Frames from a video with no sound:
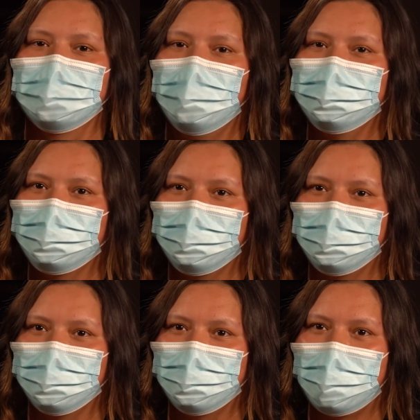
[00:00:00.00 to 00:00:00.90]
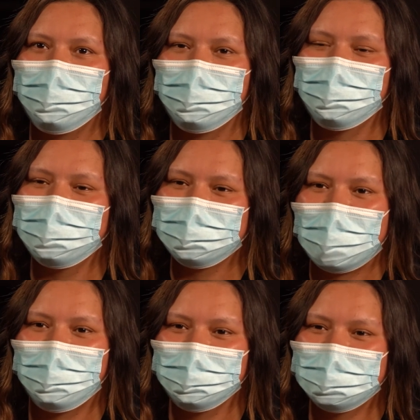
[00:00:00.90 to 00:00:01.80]
I was like, oh, one day I
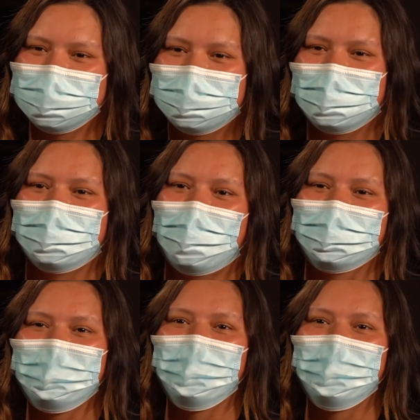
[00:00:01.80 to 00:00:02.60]
want to be like that.